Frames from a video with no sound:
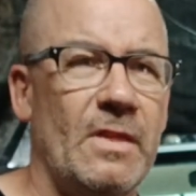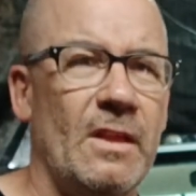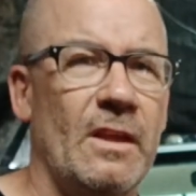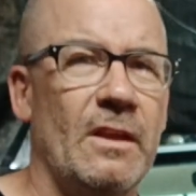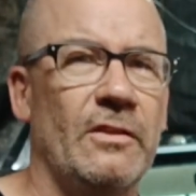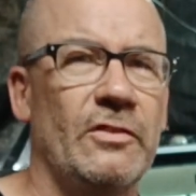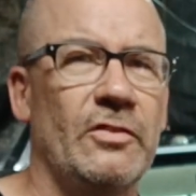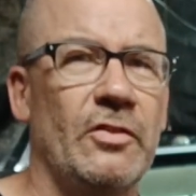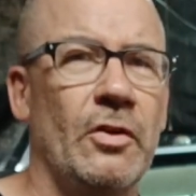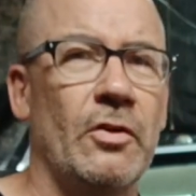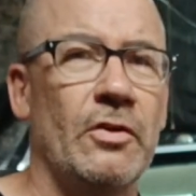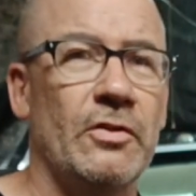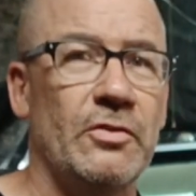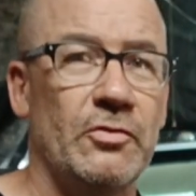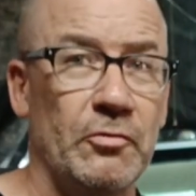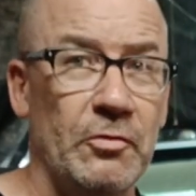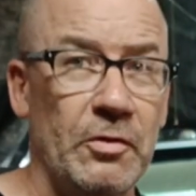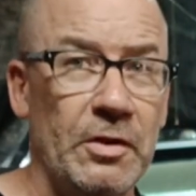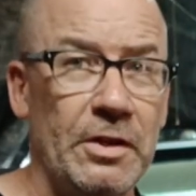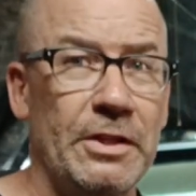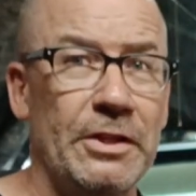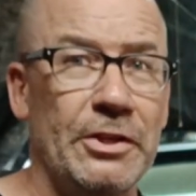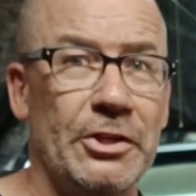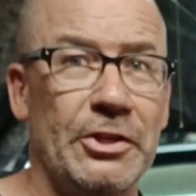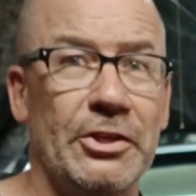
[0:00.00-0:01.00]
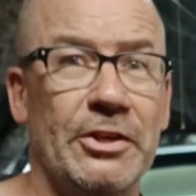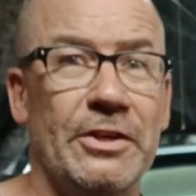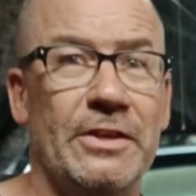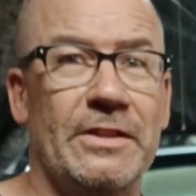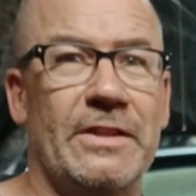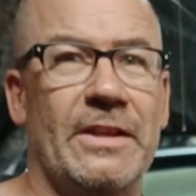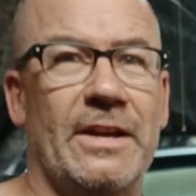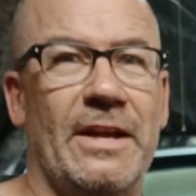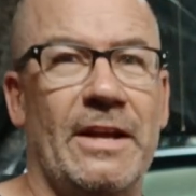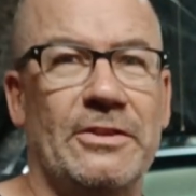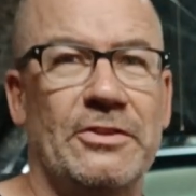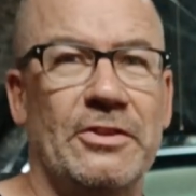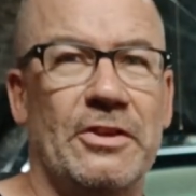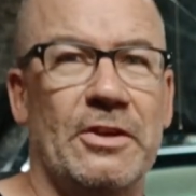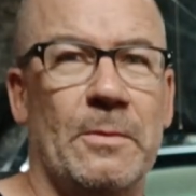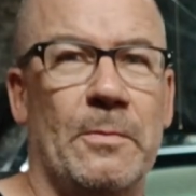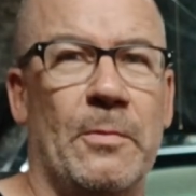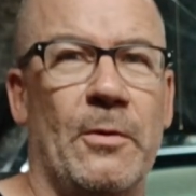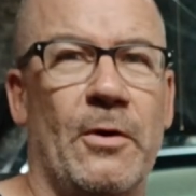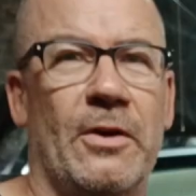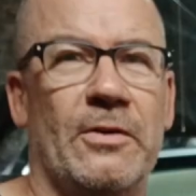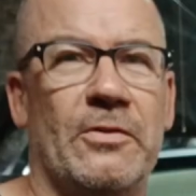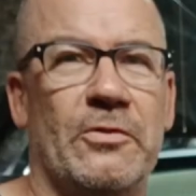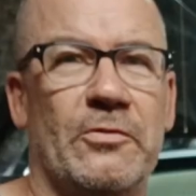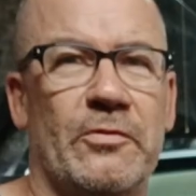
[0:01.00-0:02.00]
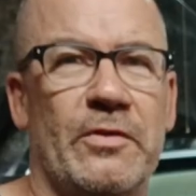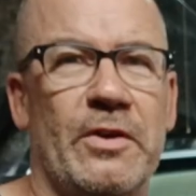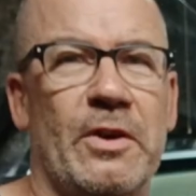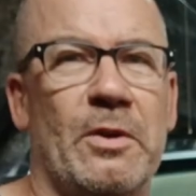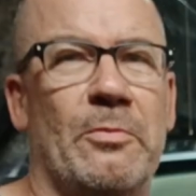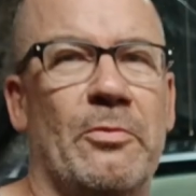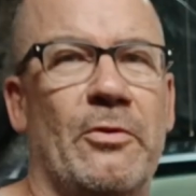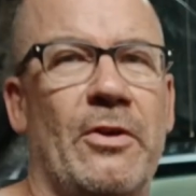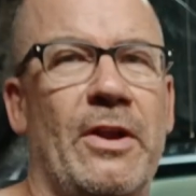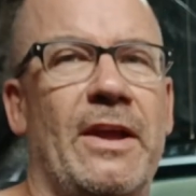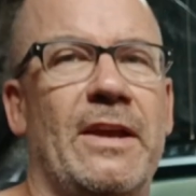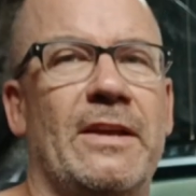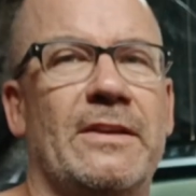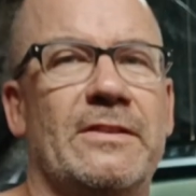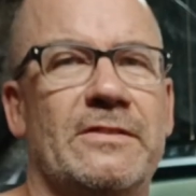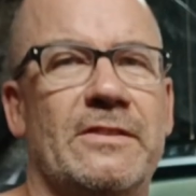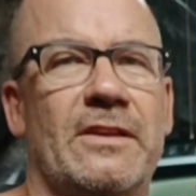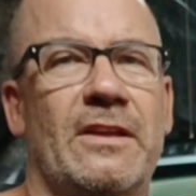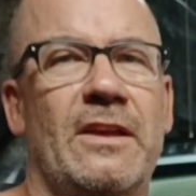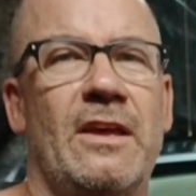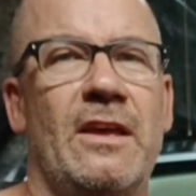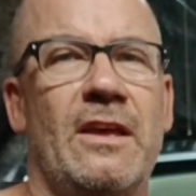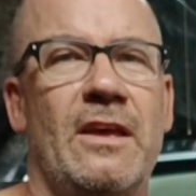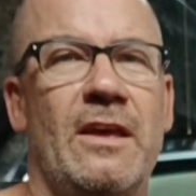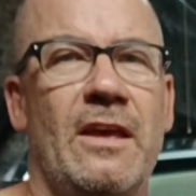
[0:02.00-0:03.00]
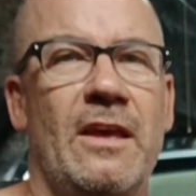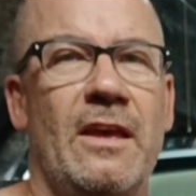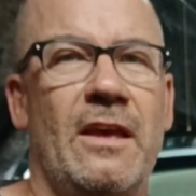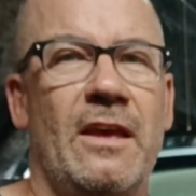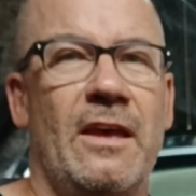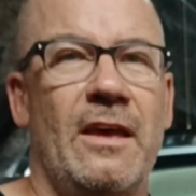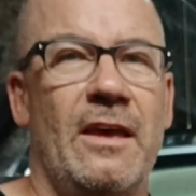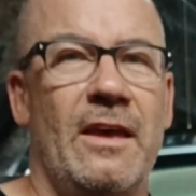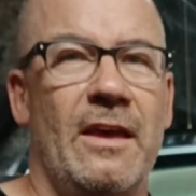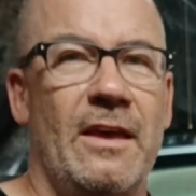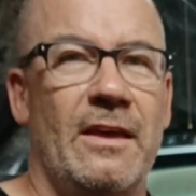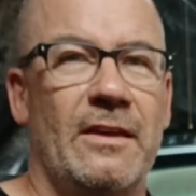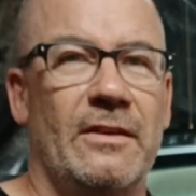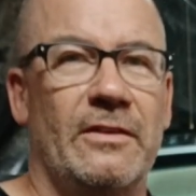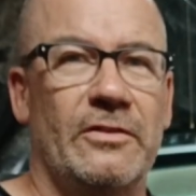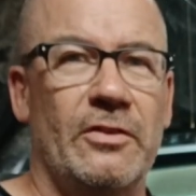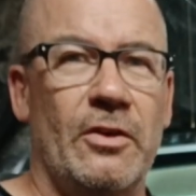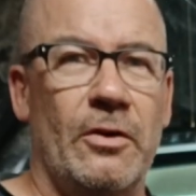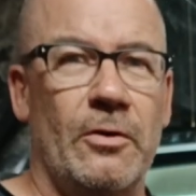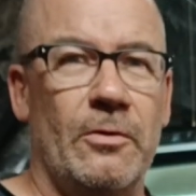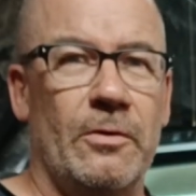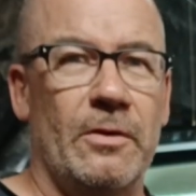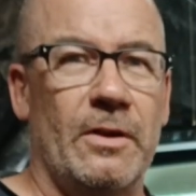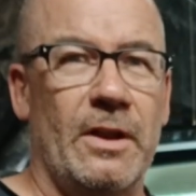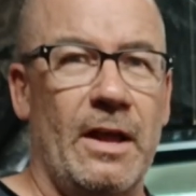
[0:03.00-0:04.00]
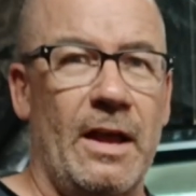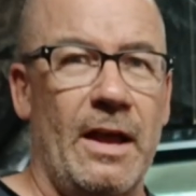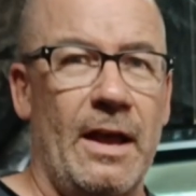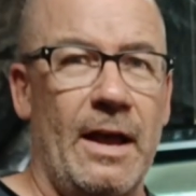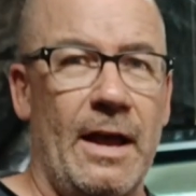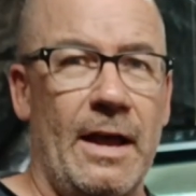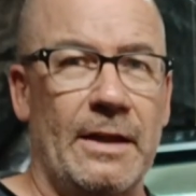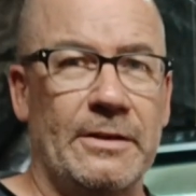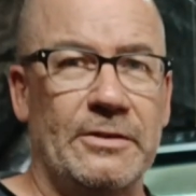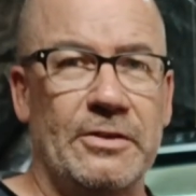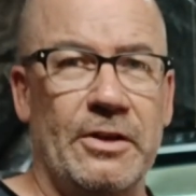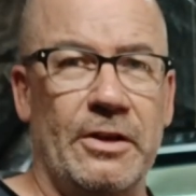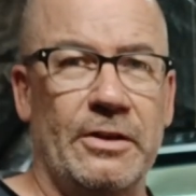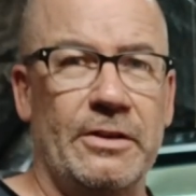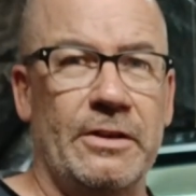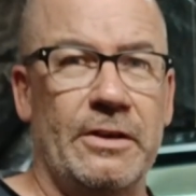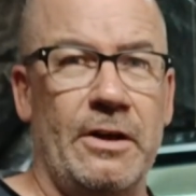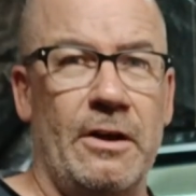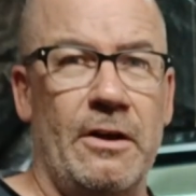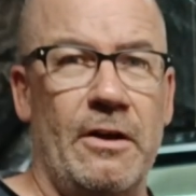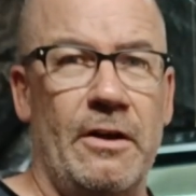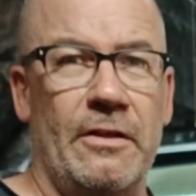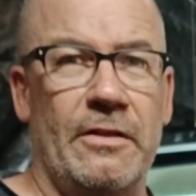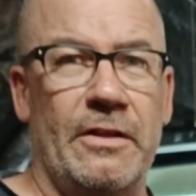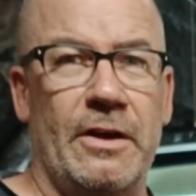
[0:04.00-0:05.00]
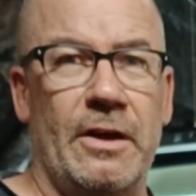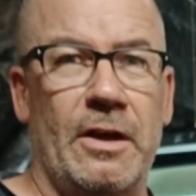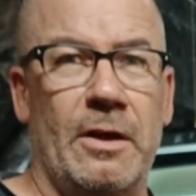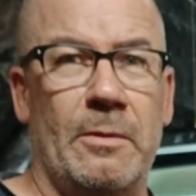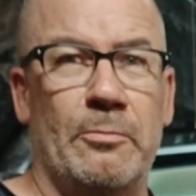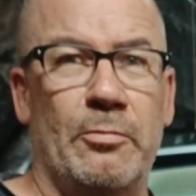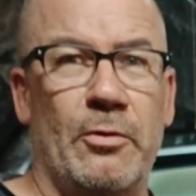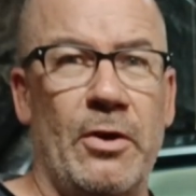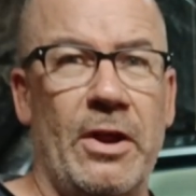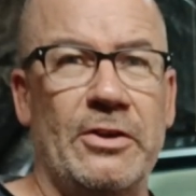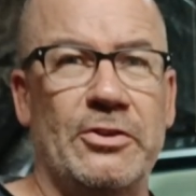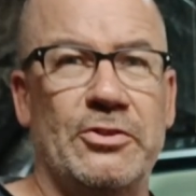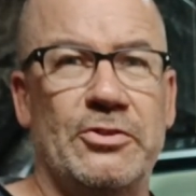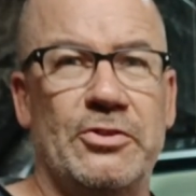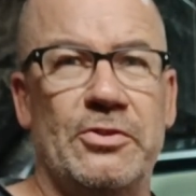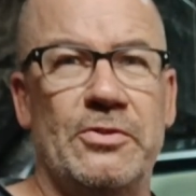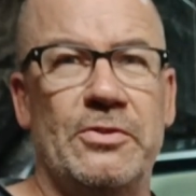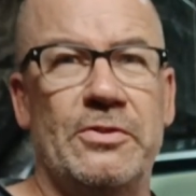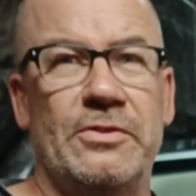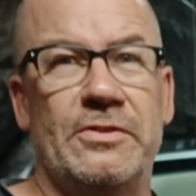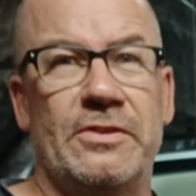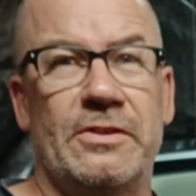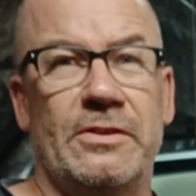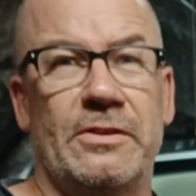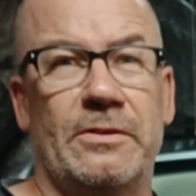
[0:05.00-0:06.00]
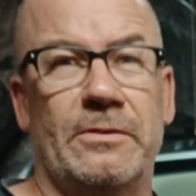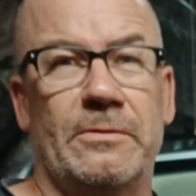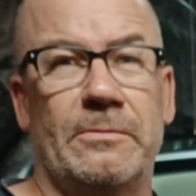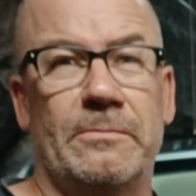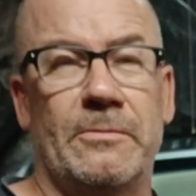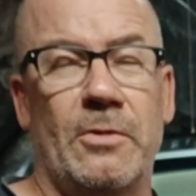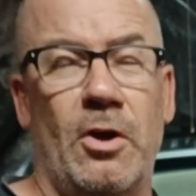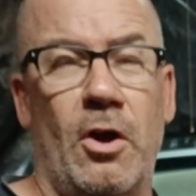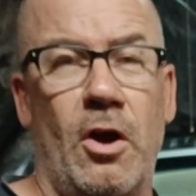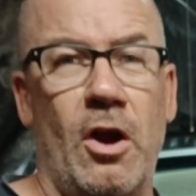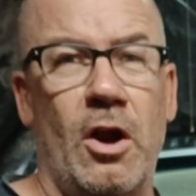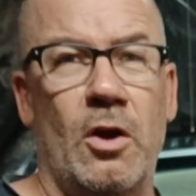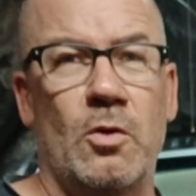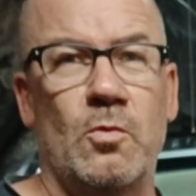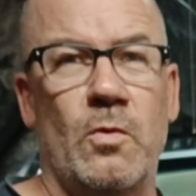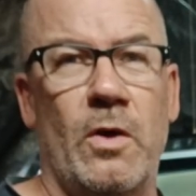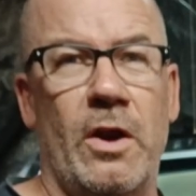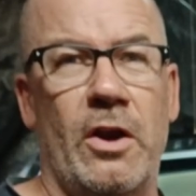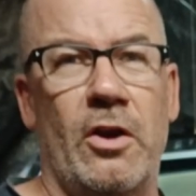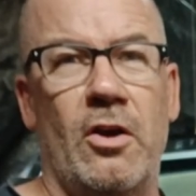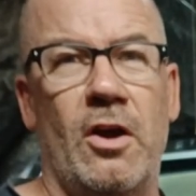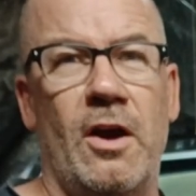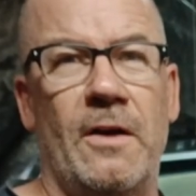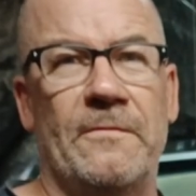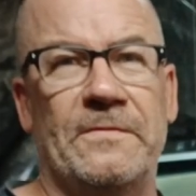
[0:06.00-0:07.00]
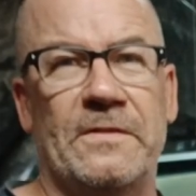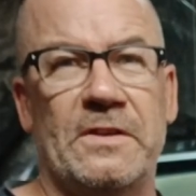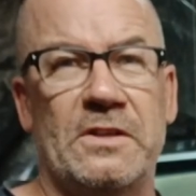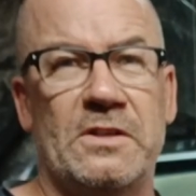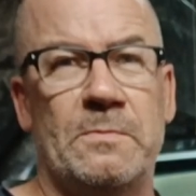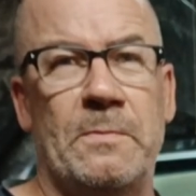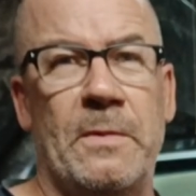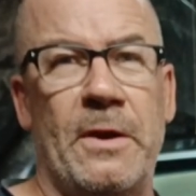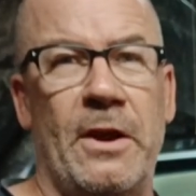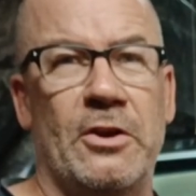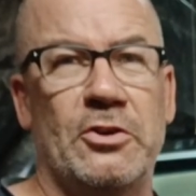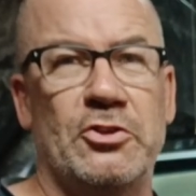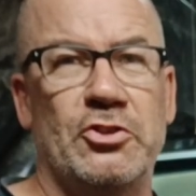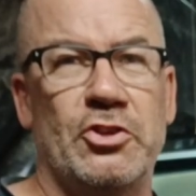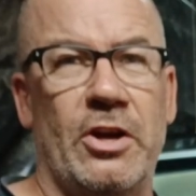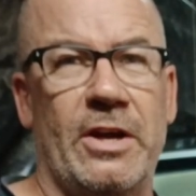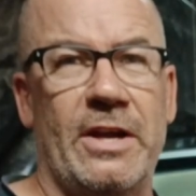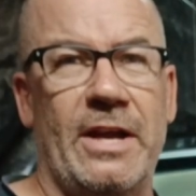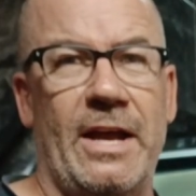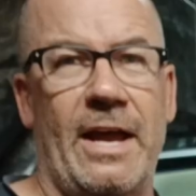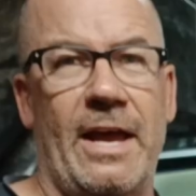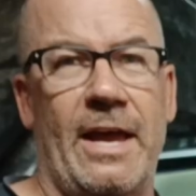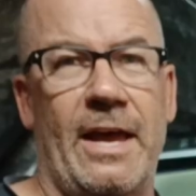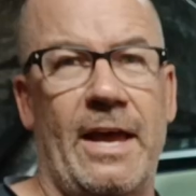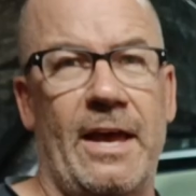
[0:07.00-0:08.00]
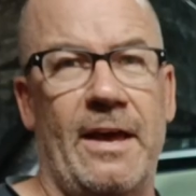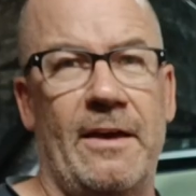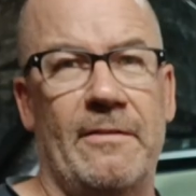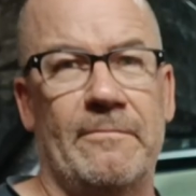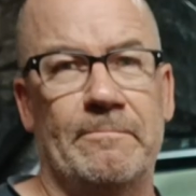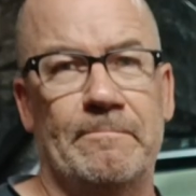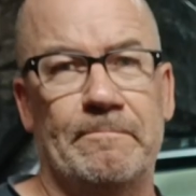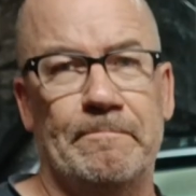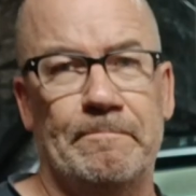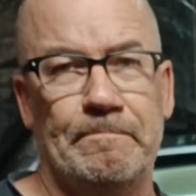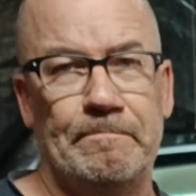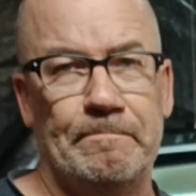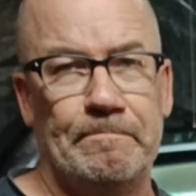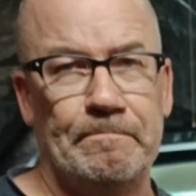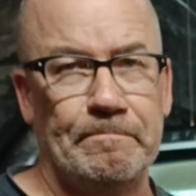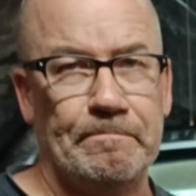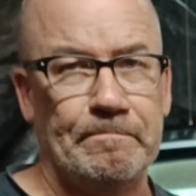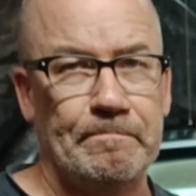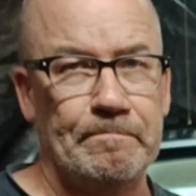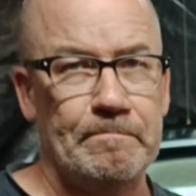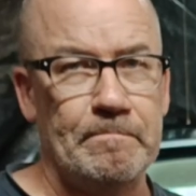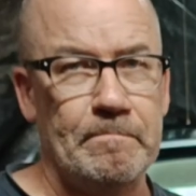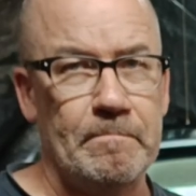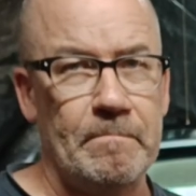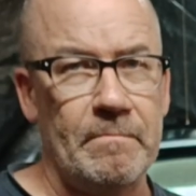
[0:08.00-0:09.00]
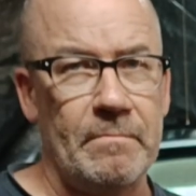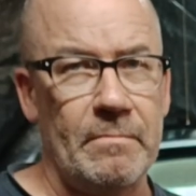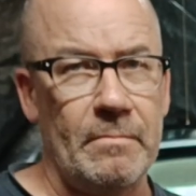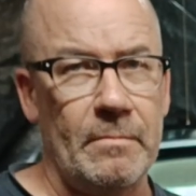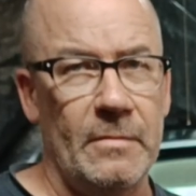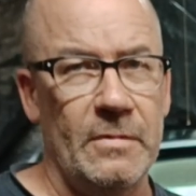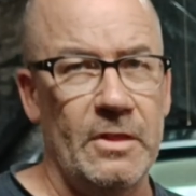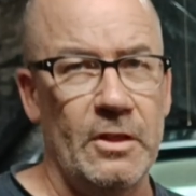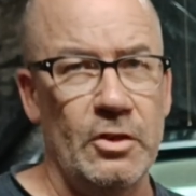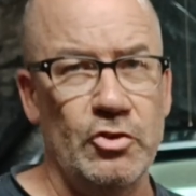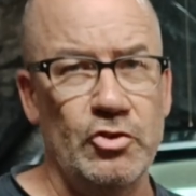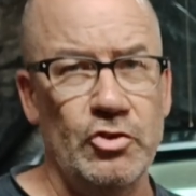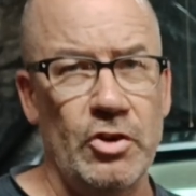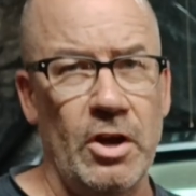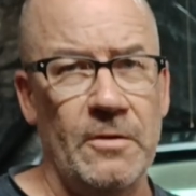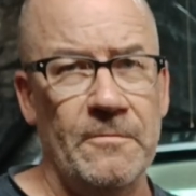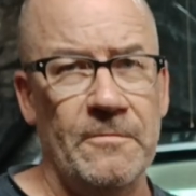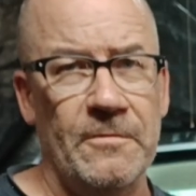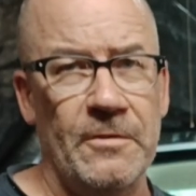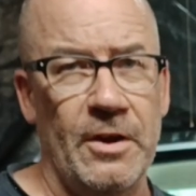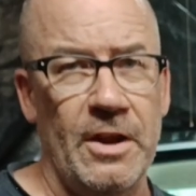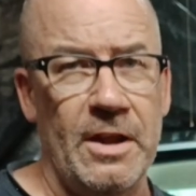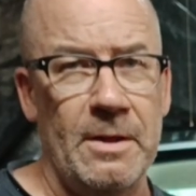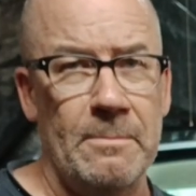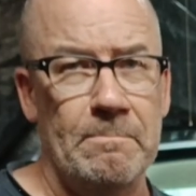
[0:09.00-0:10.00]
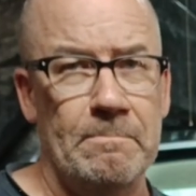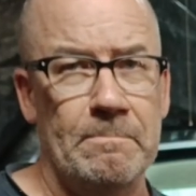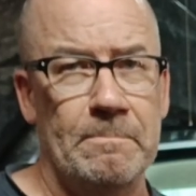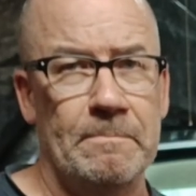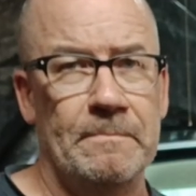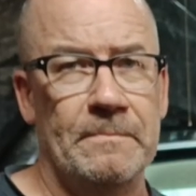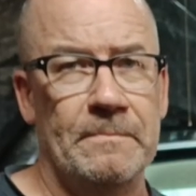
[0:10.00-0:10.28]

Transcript: So it's really good that I took apart the rear brakes. So I took all the brake shoes and hardware off the spare truck I have, the truck frame,